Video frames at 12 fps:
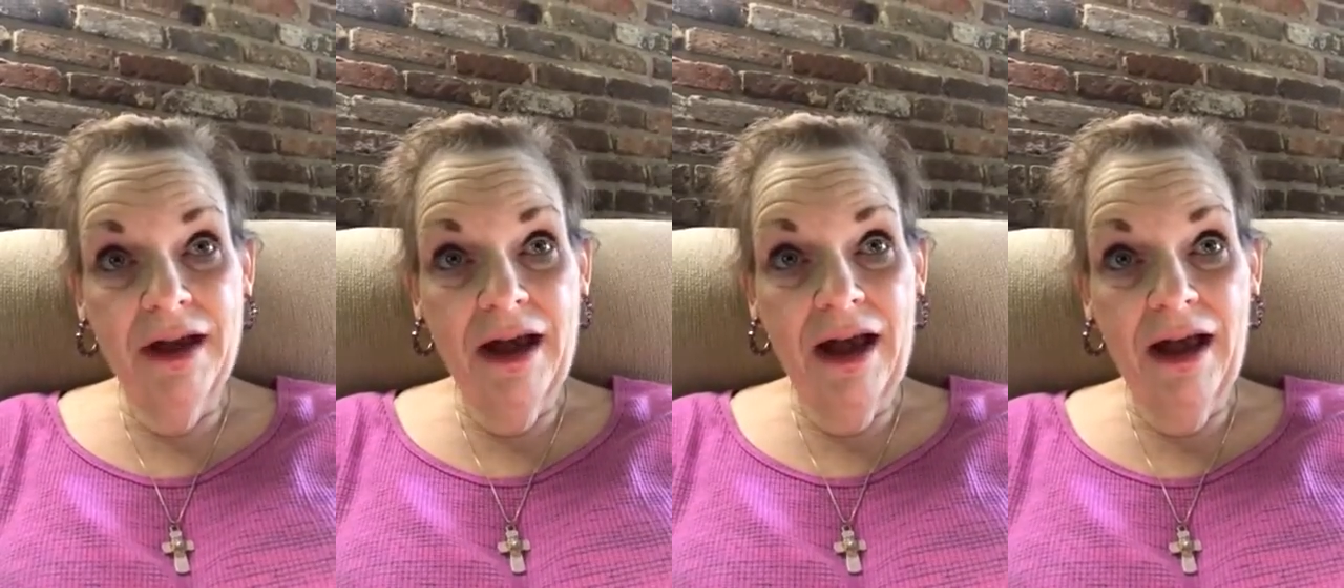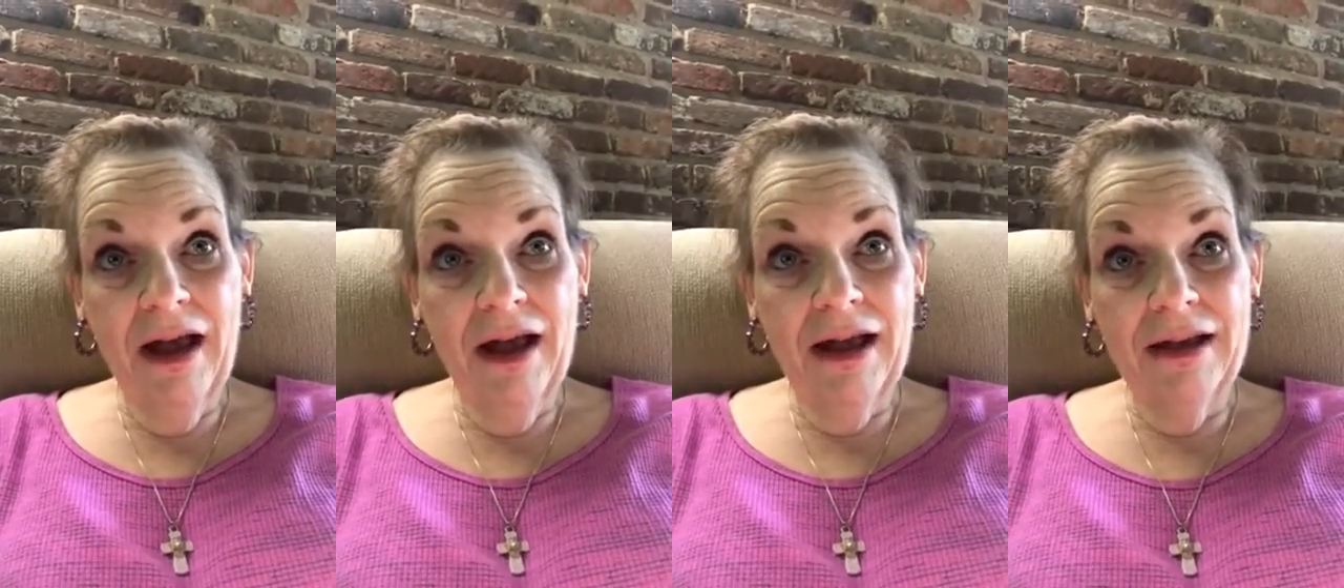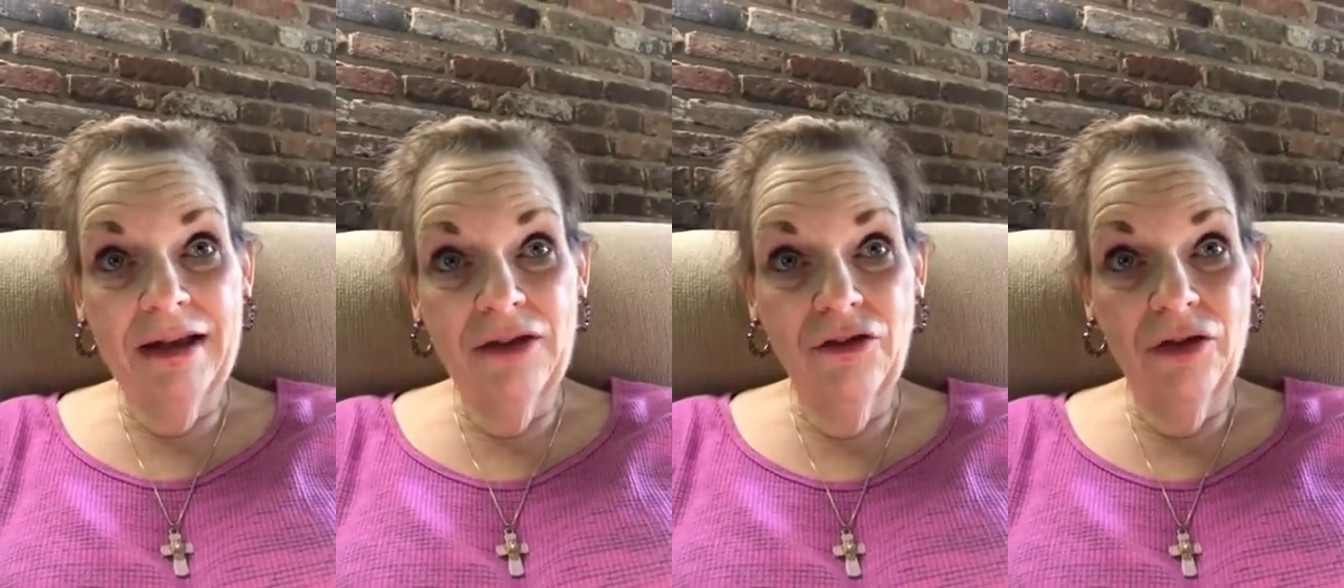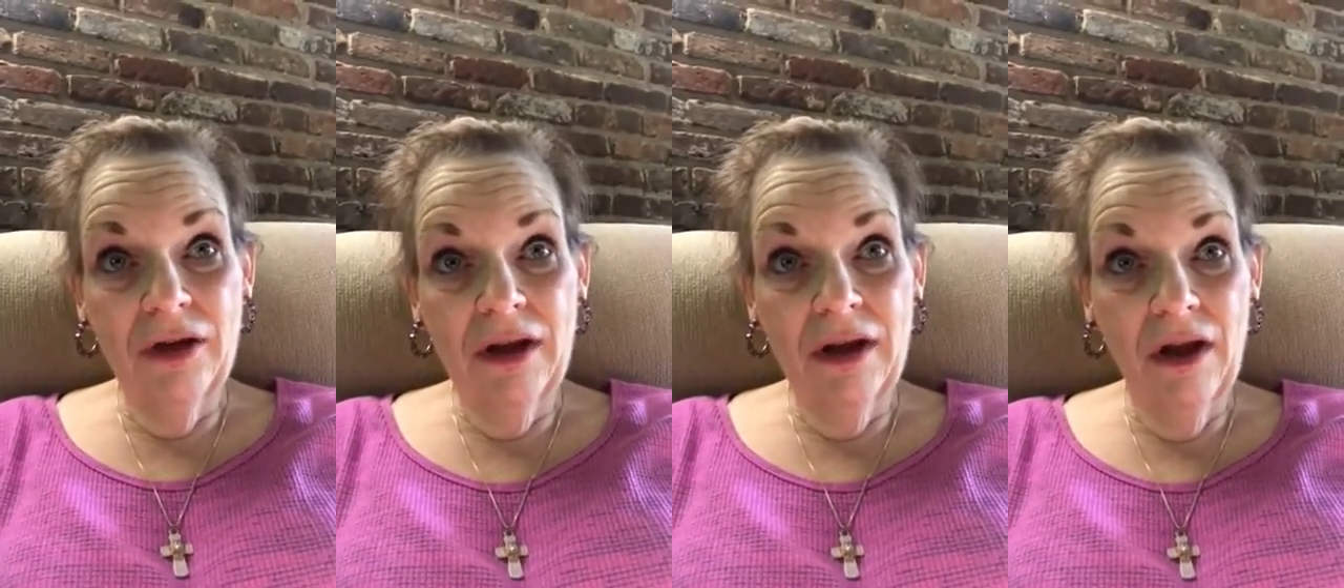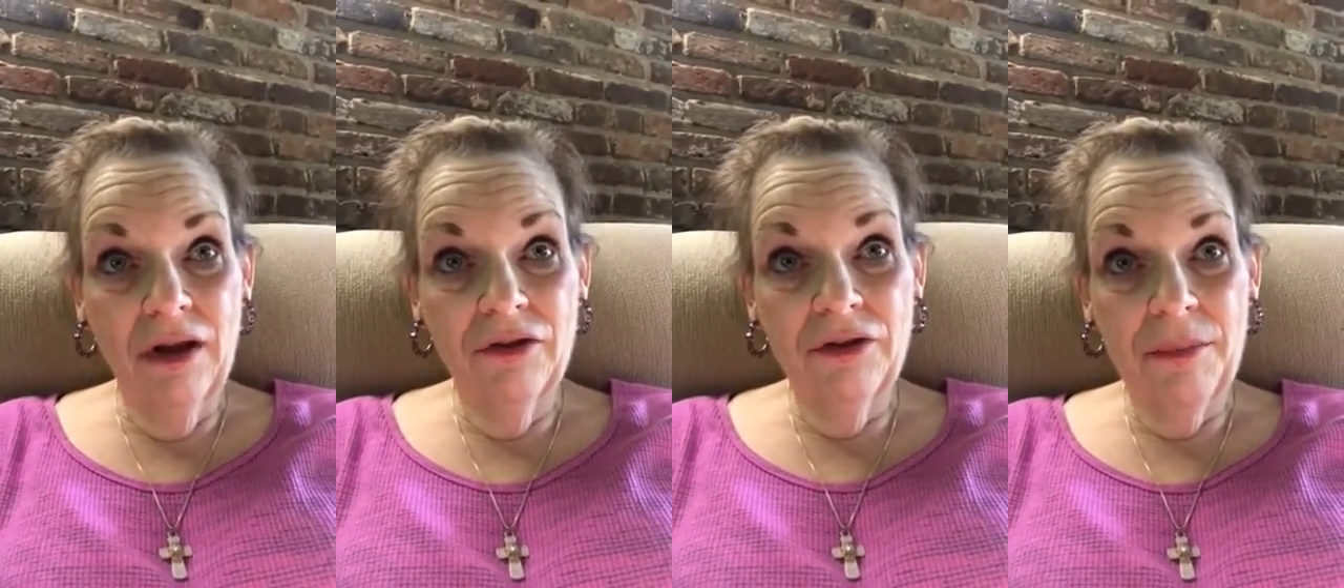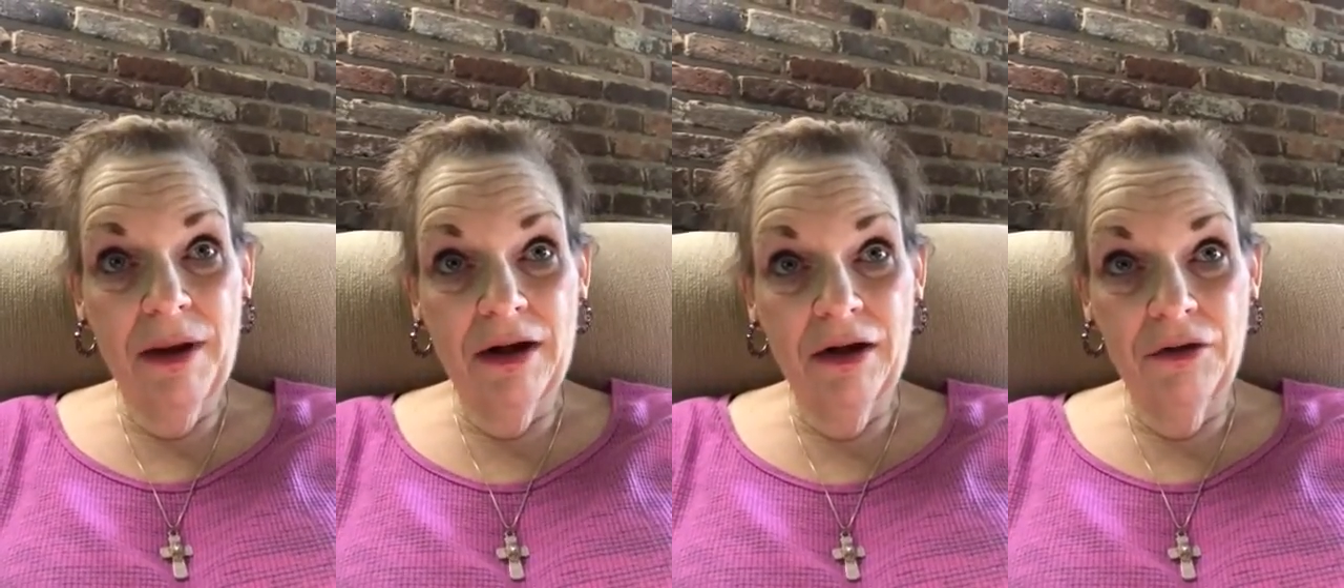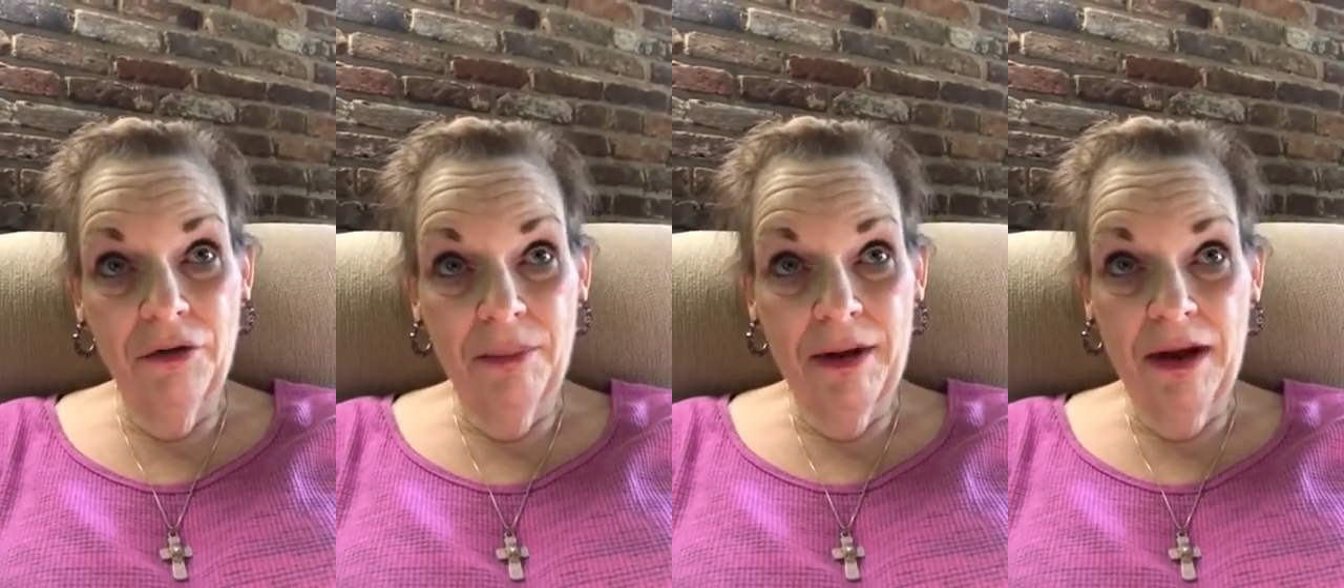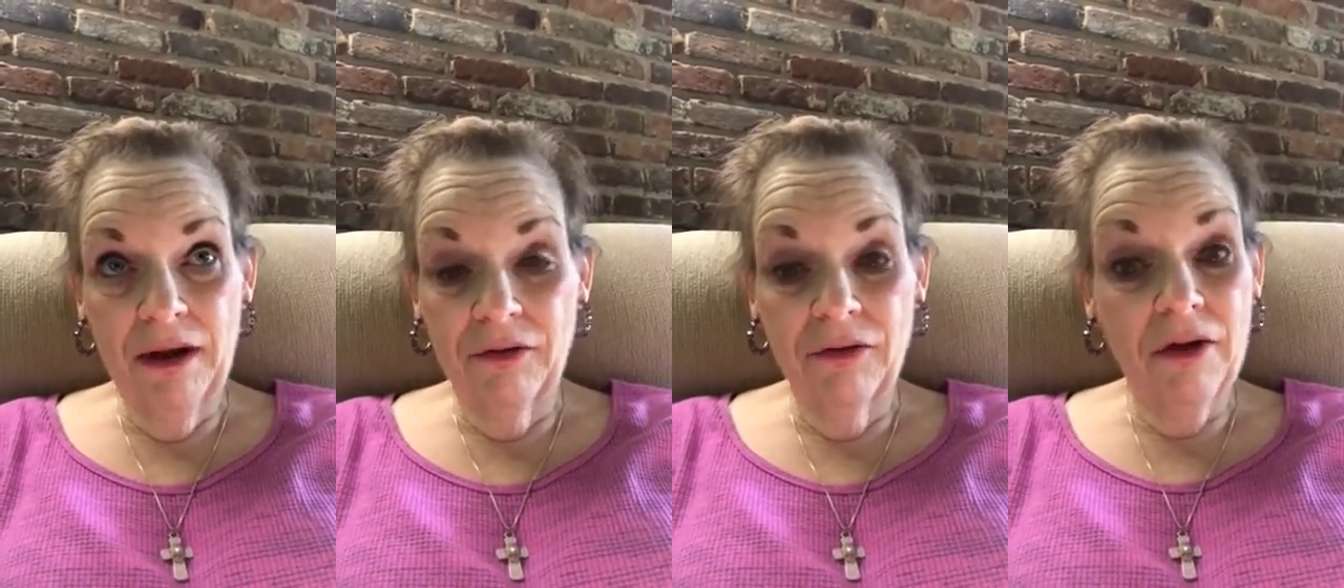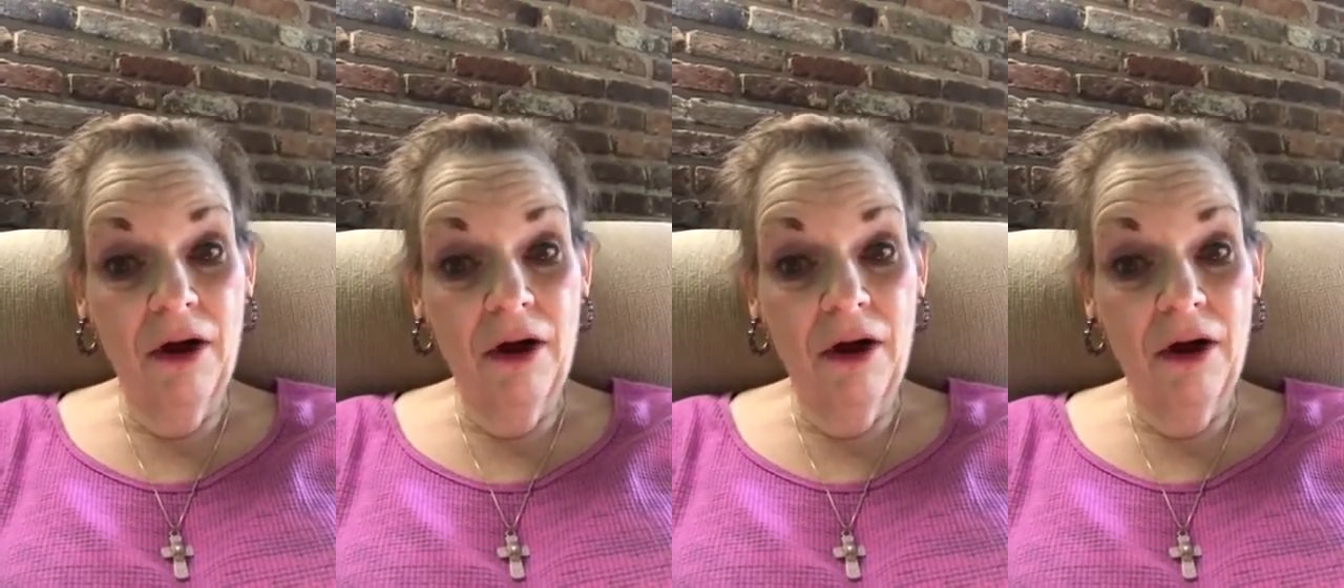I initially lost about 100 pounds,